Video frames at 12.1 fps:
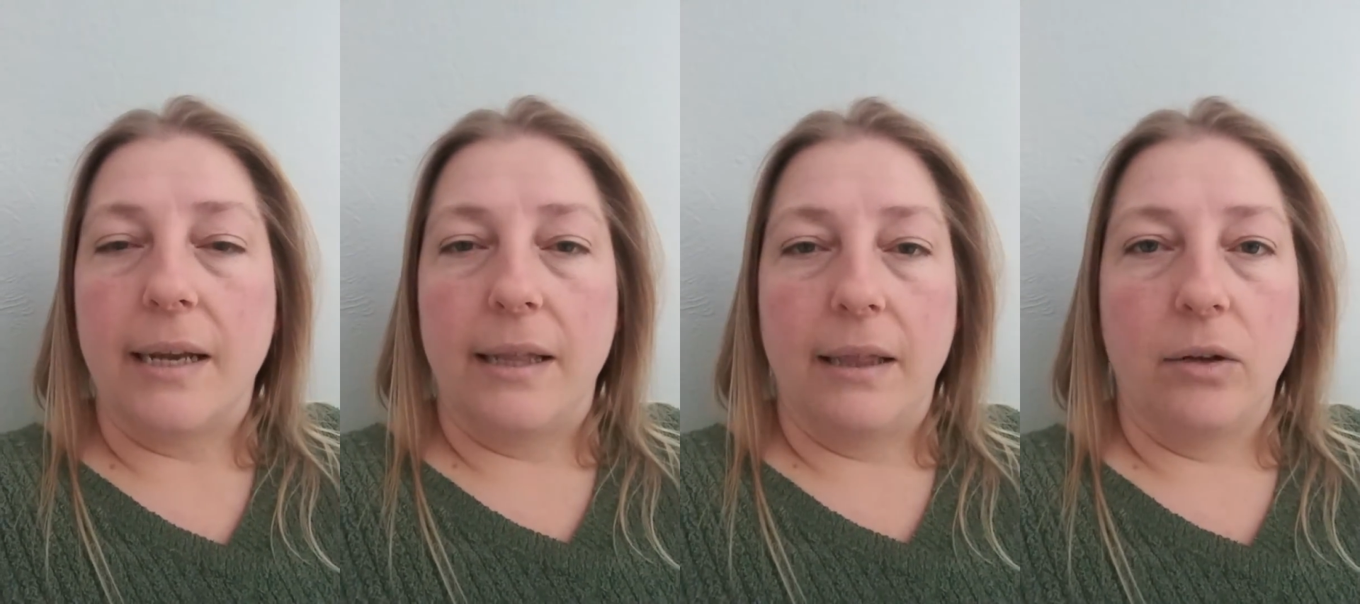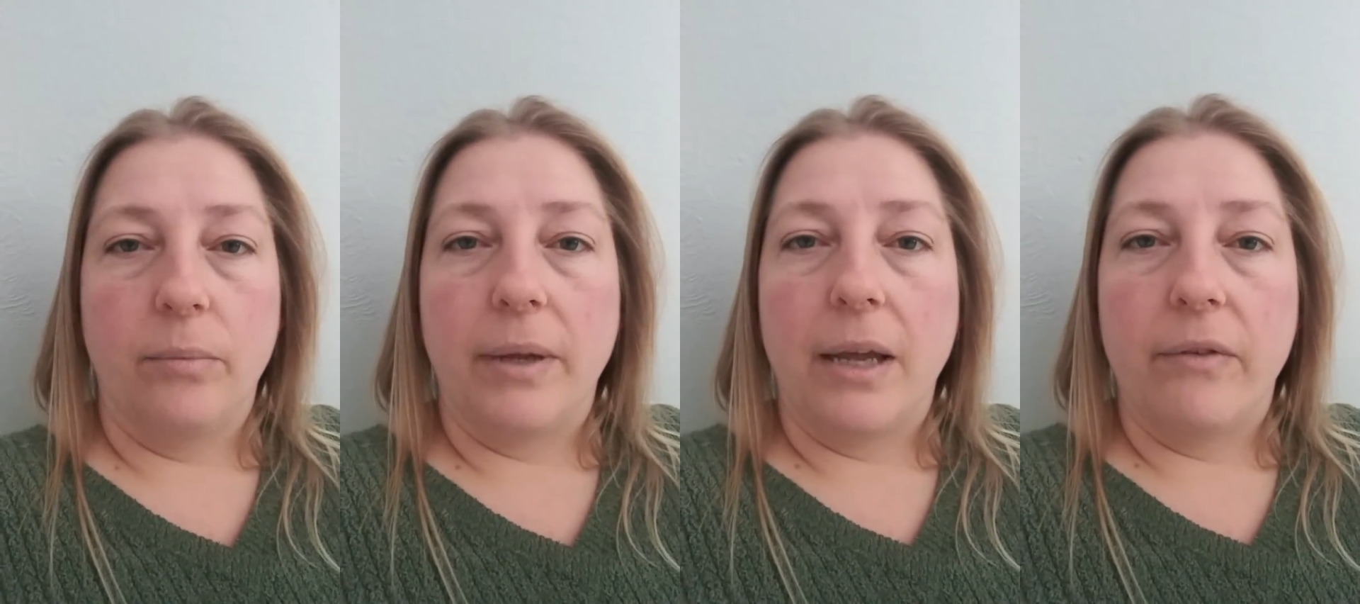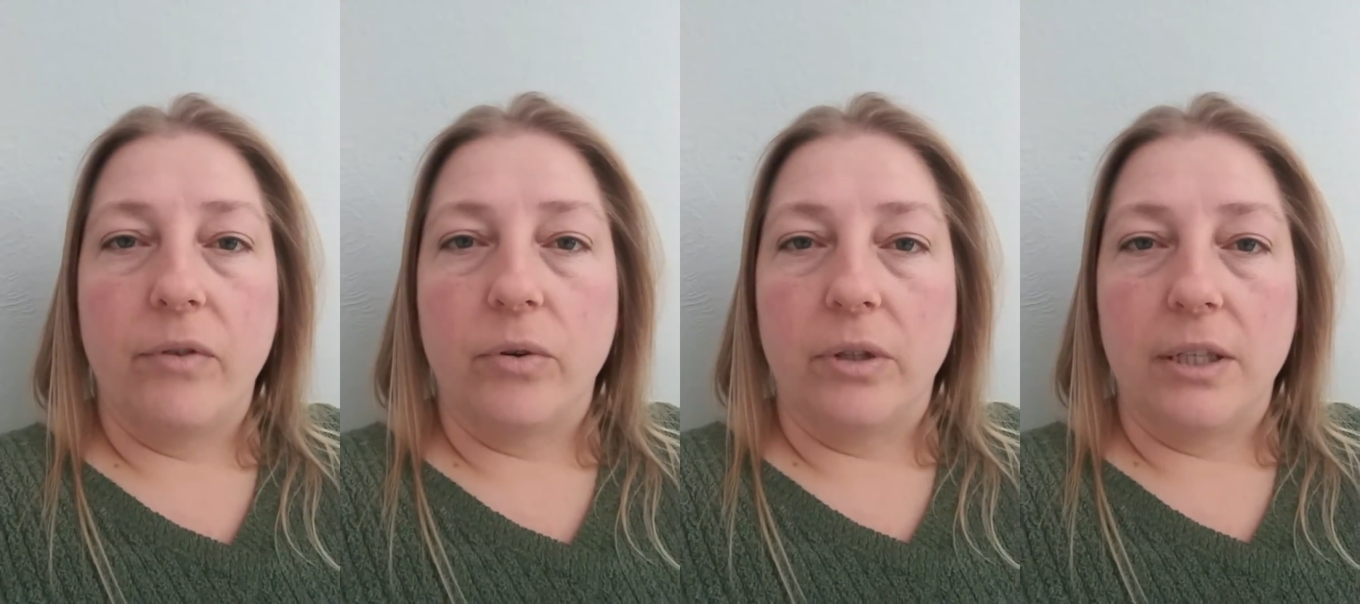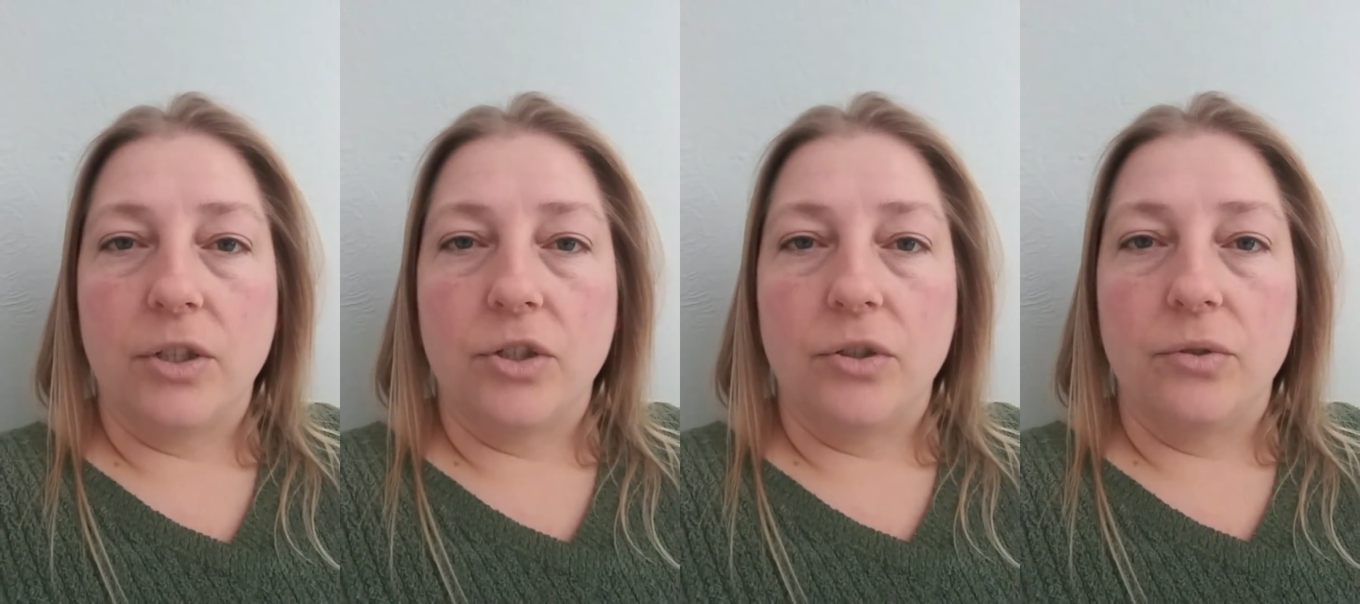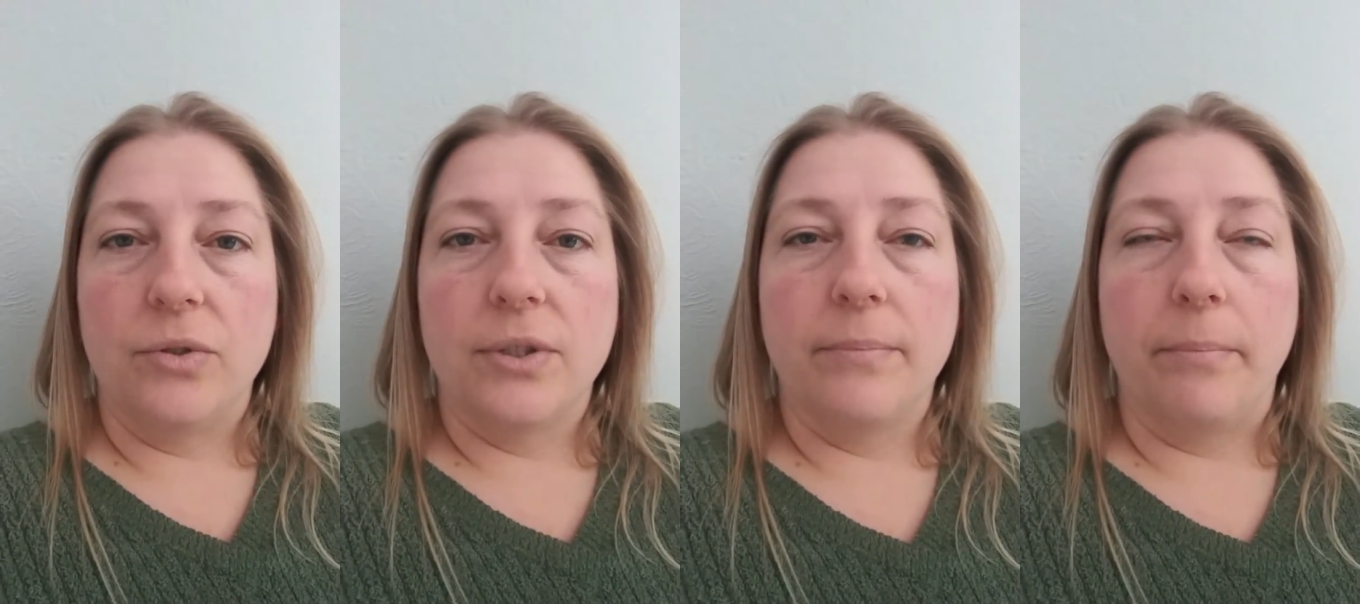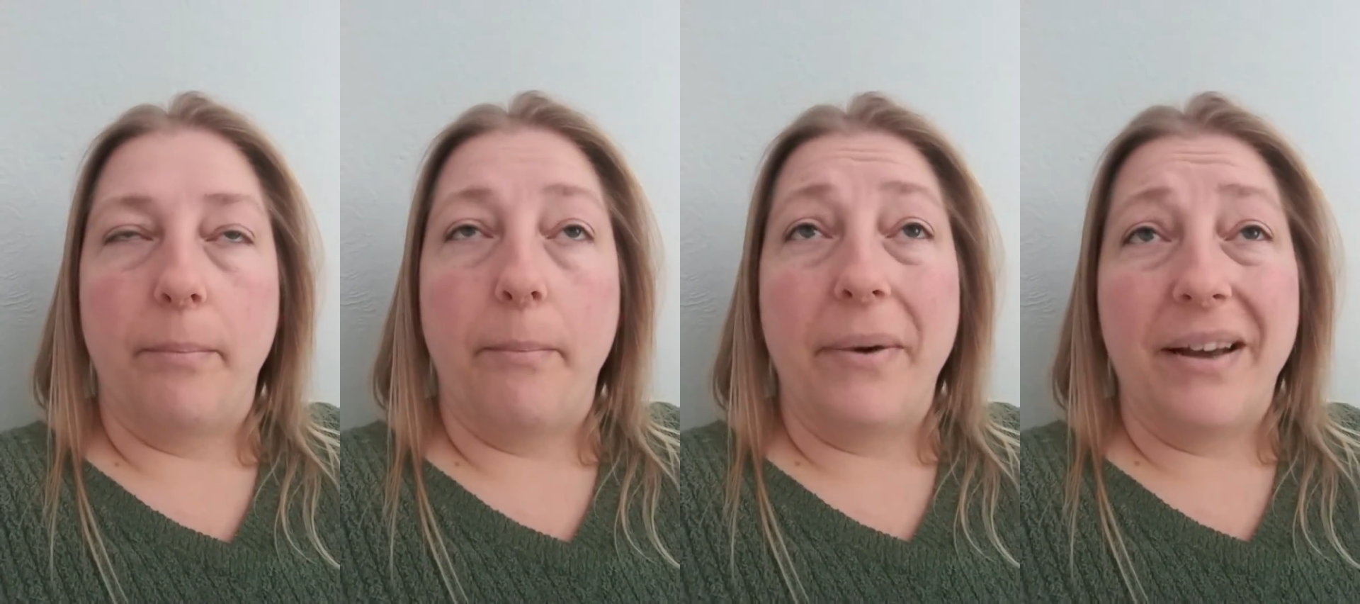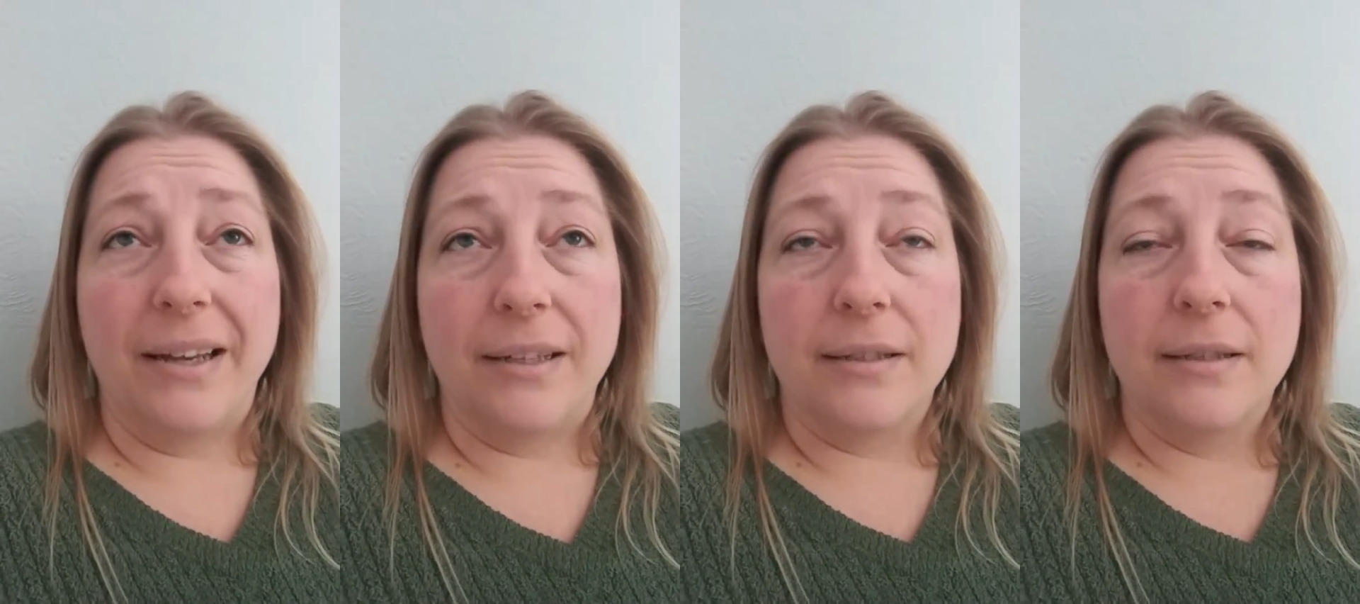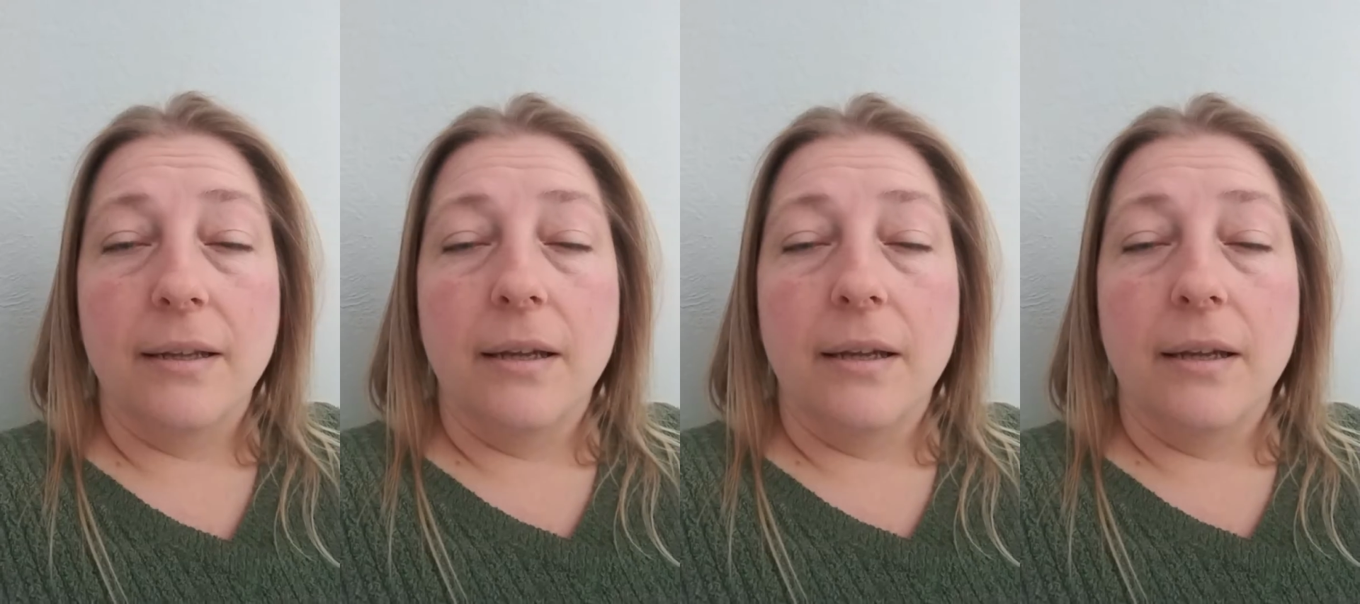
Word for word: little behavioral issues, but